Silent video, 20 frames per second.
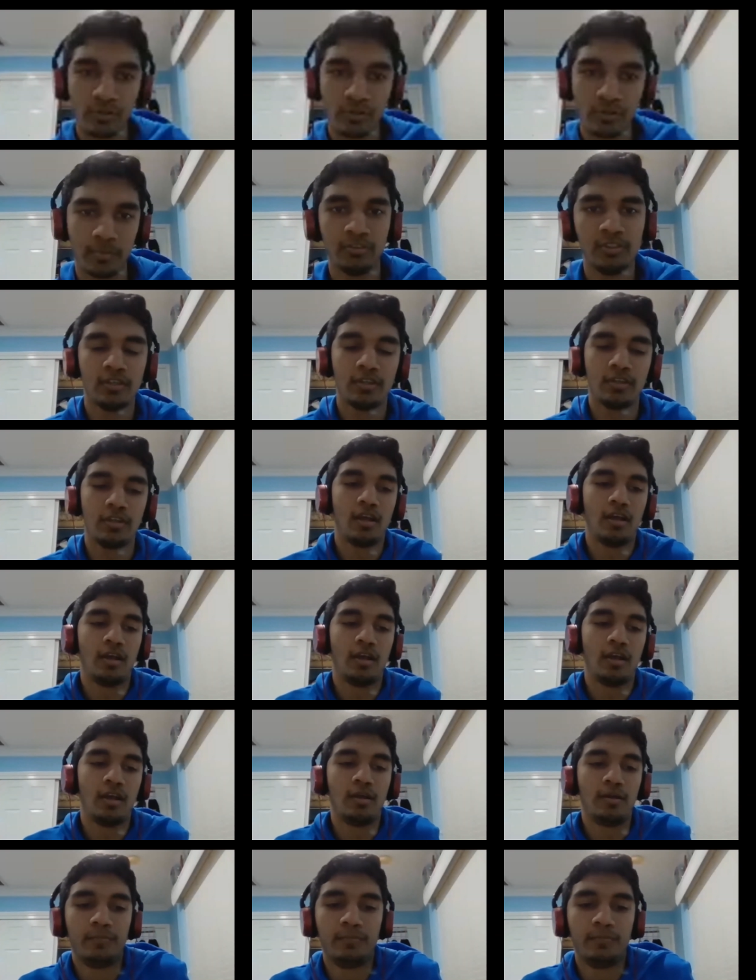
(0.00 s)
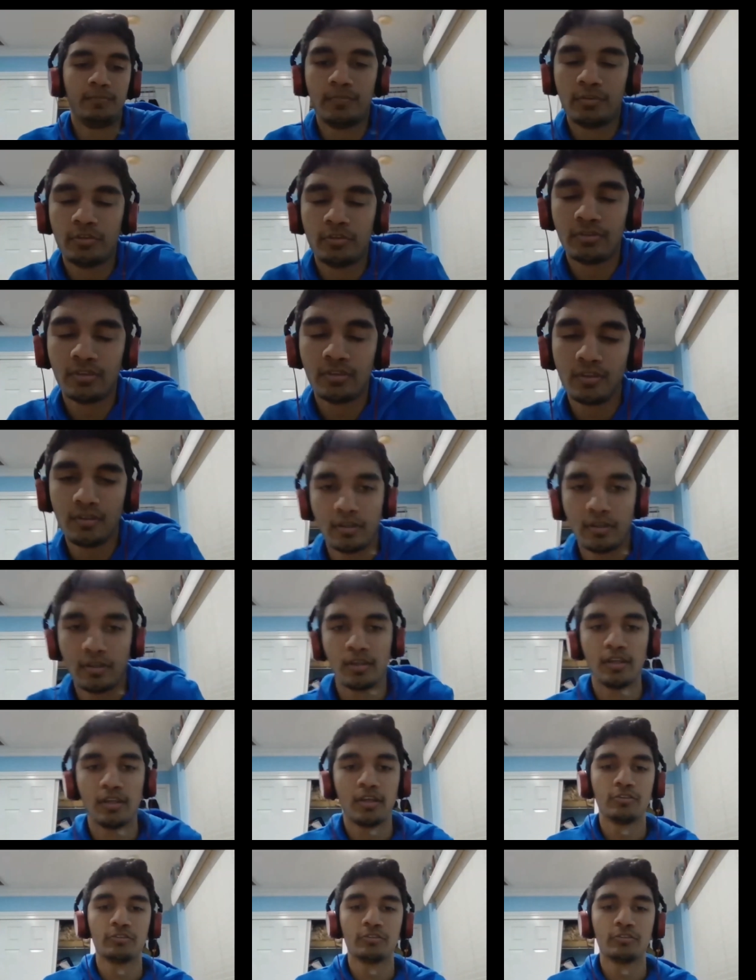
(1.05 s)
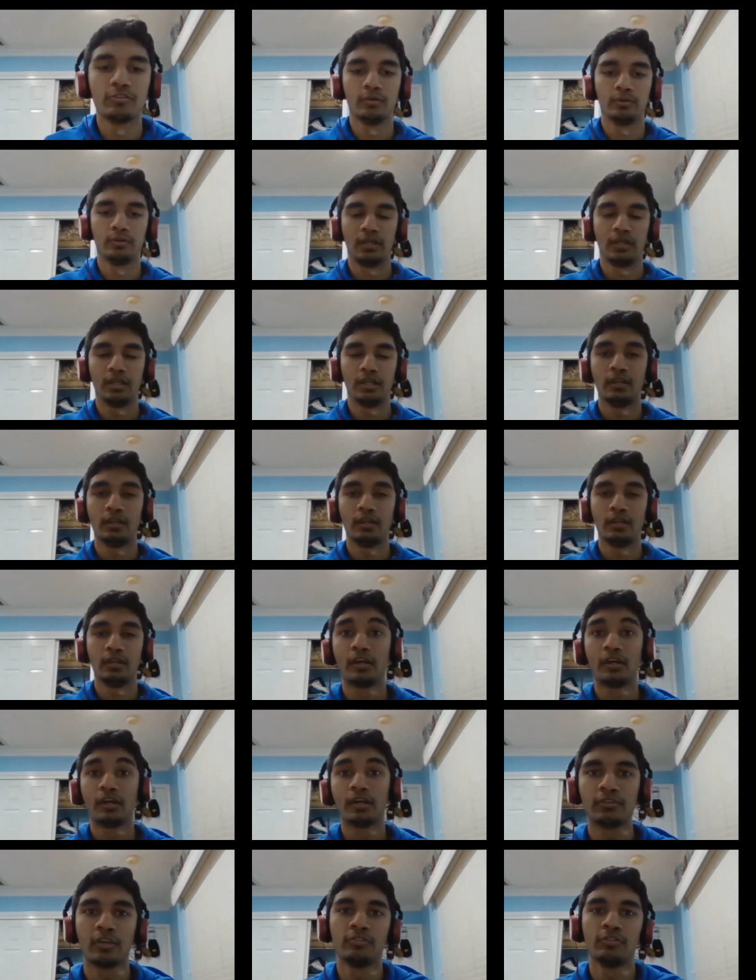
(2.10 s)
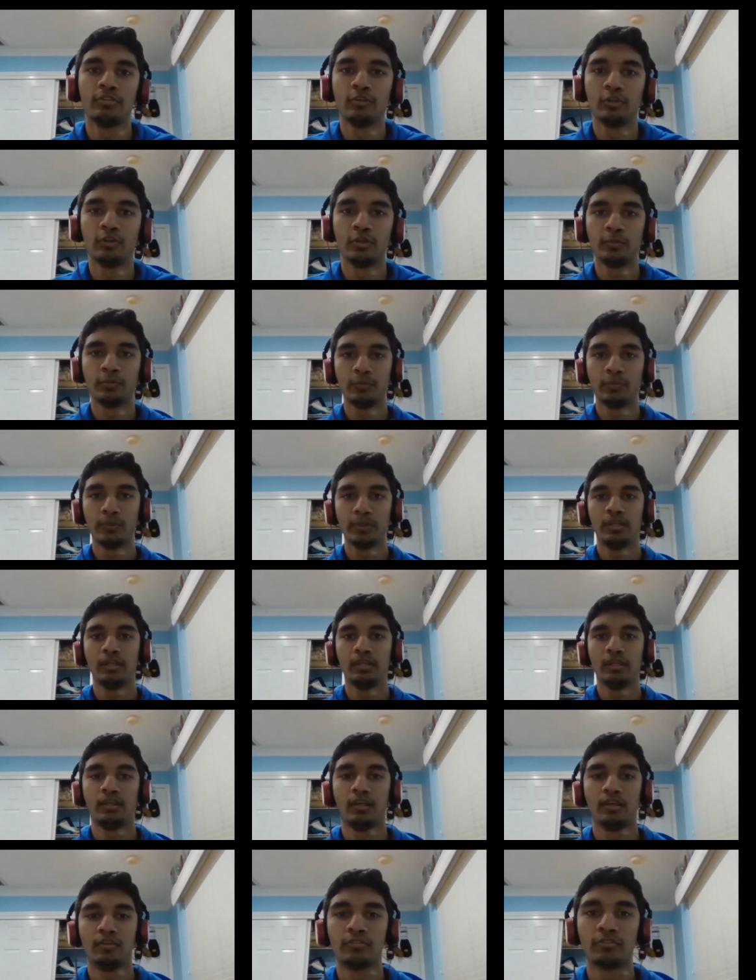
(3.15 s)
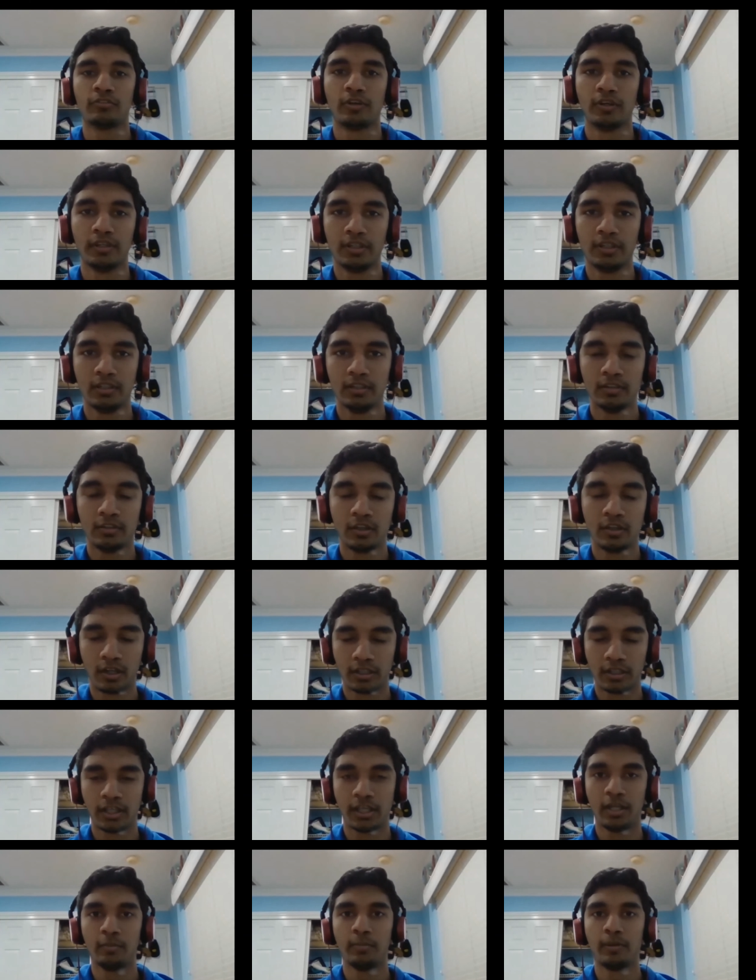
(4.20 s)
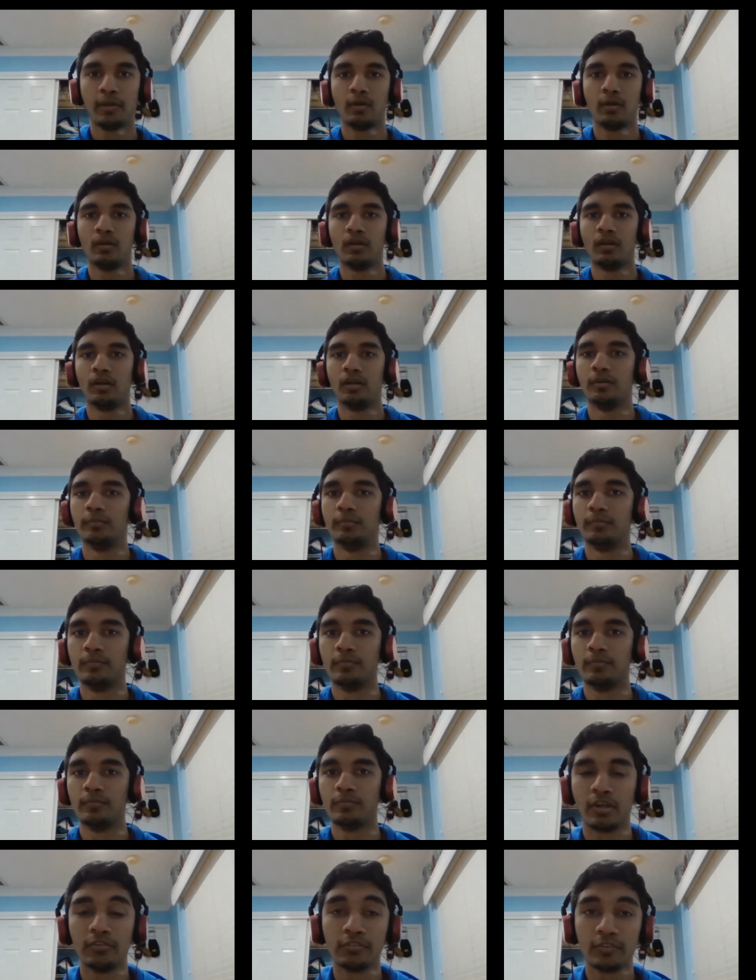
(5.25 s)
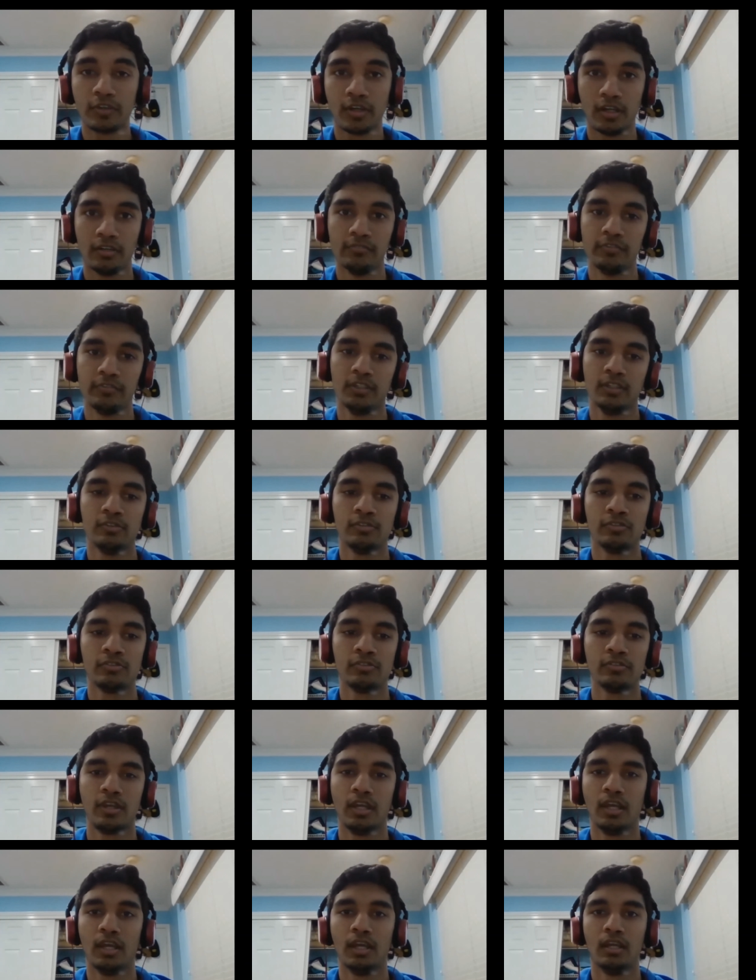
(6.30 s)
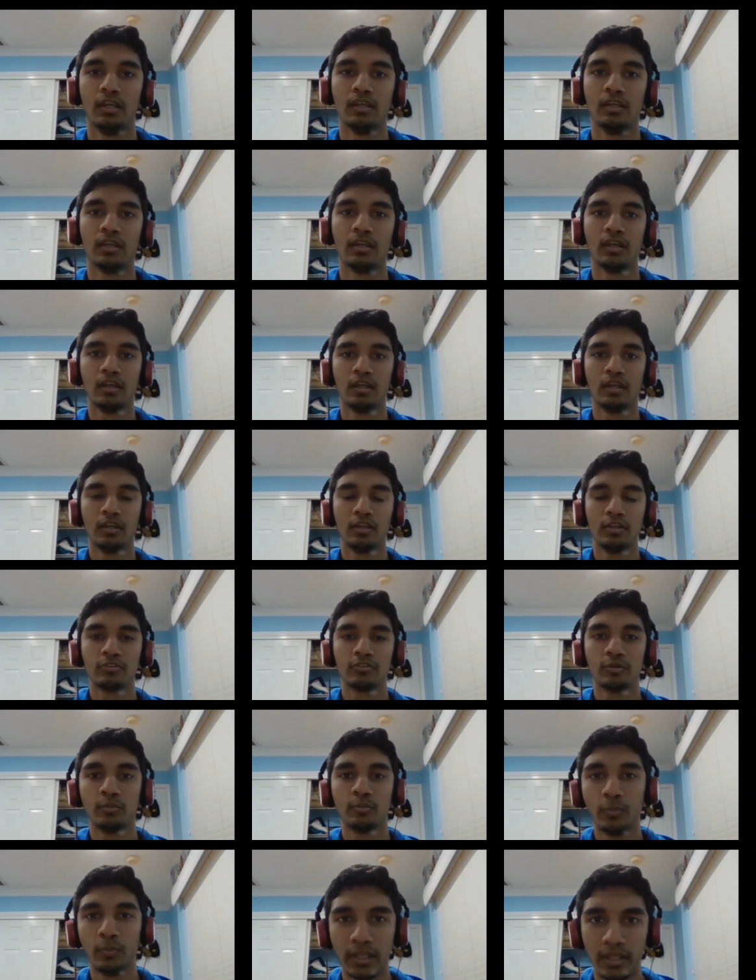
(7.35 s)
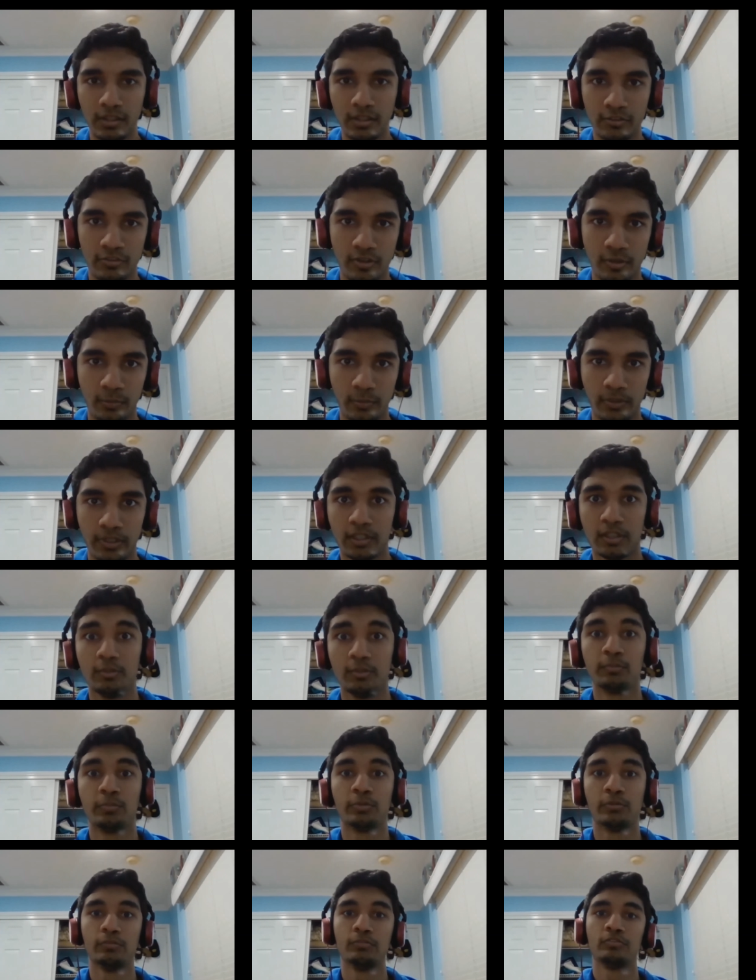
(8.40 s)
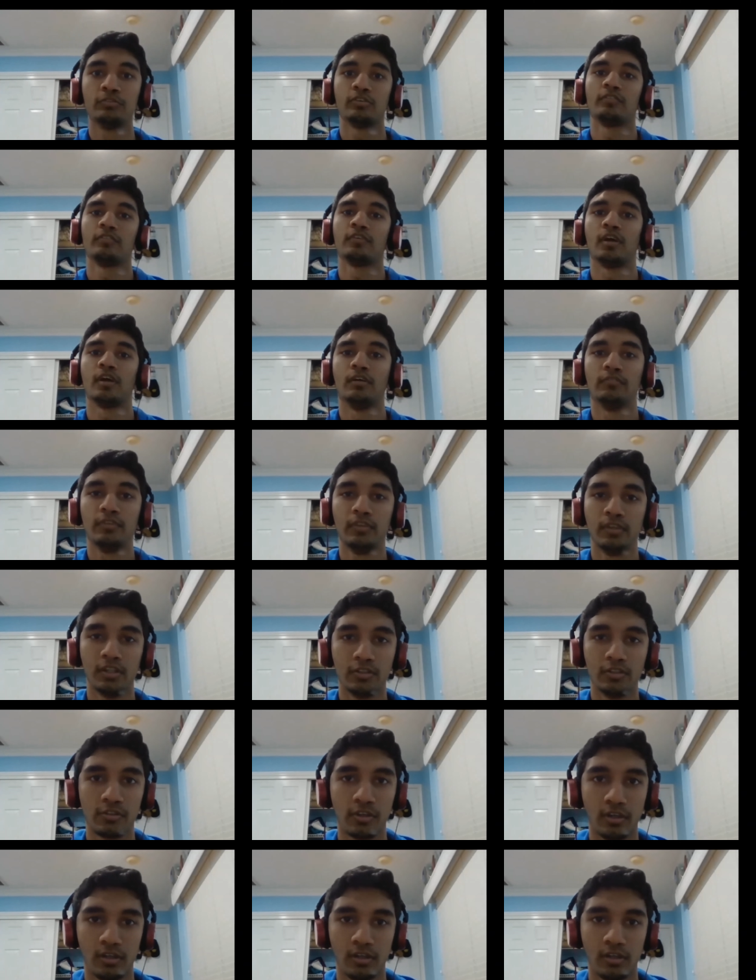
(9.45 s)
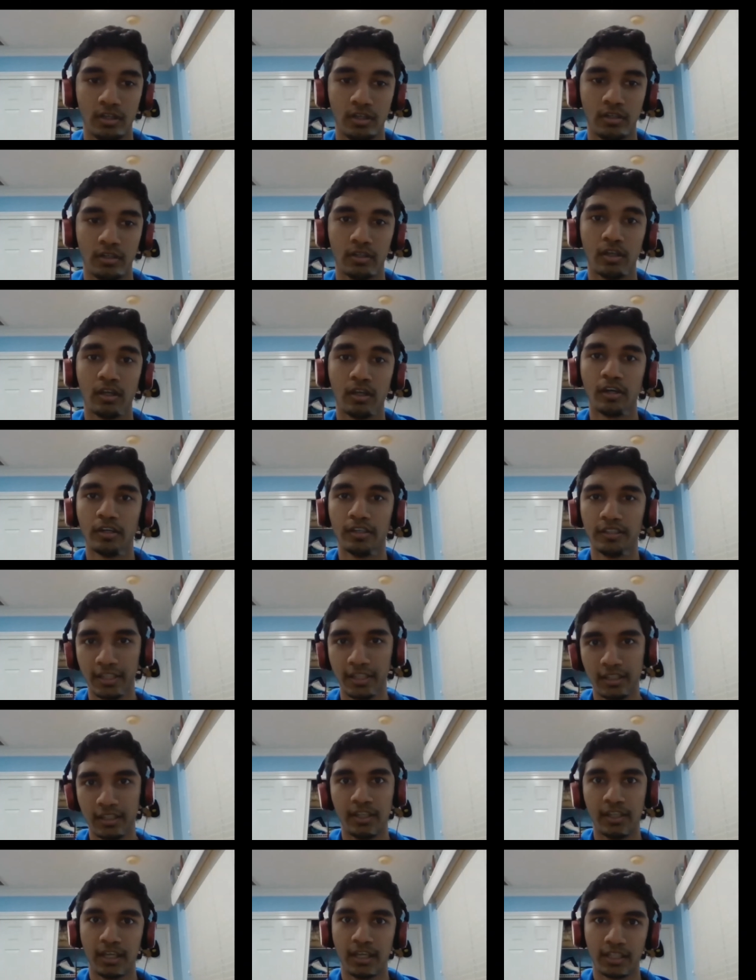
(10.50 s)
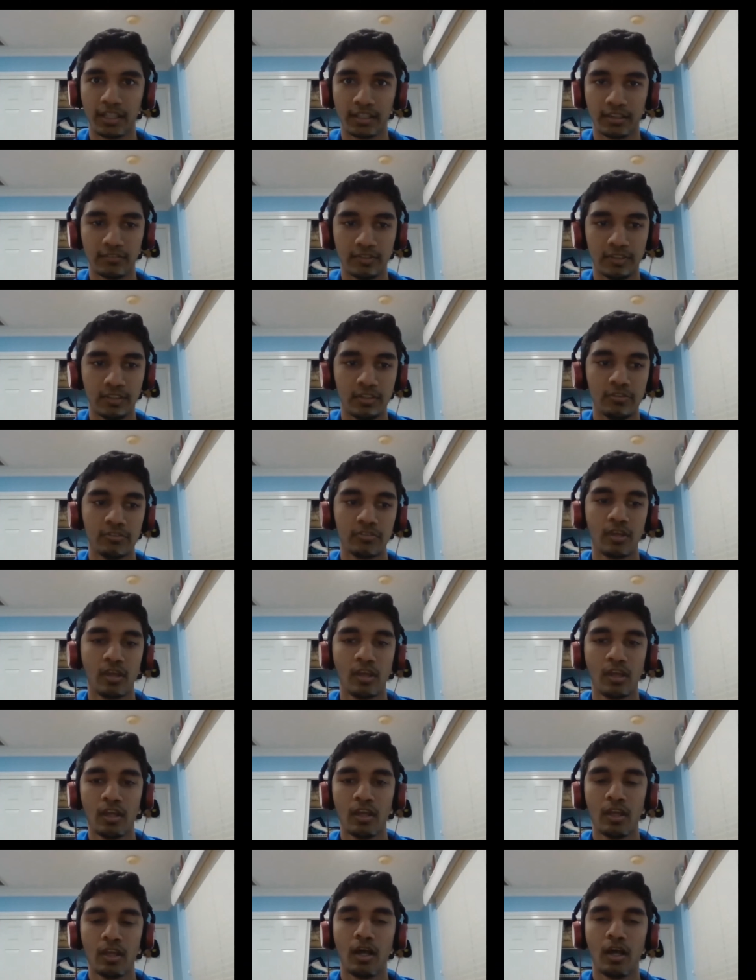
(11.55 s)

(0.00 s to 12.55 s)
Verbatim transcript: Samiji. Um, so in our discussion group, we started talking about um, self-confidence and some ways that we can improve self-confidence on our day-to-day -day activities.